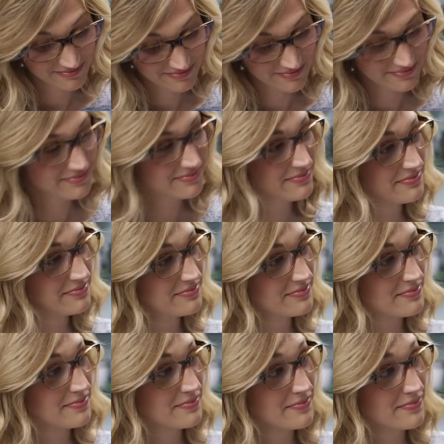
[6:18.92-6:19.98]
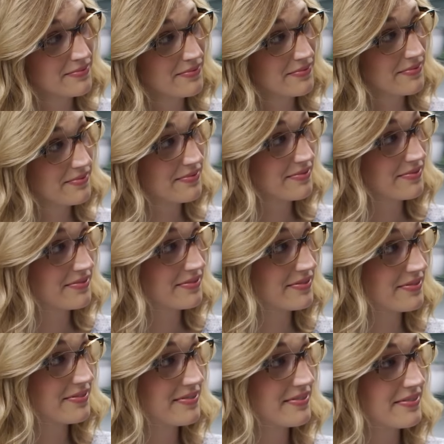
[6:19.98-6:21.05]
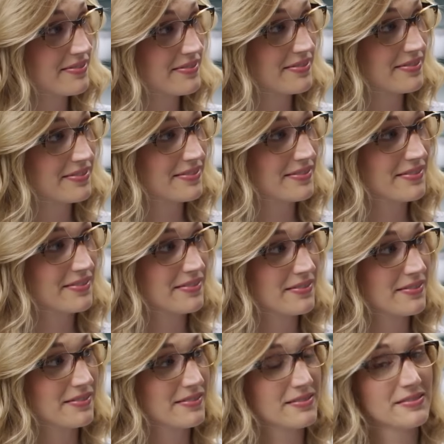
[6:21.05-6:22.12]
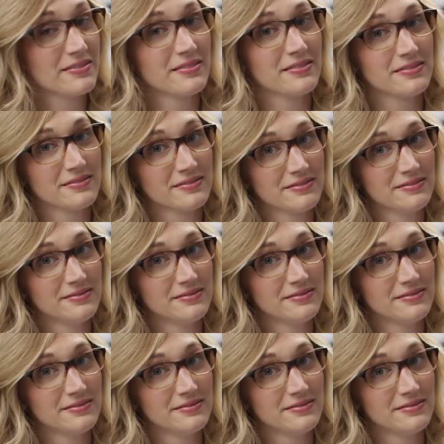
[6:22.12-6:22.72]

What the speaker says: This person isn't speaking.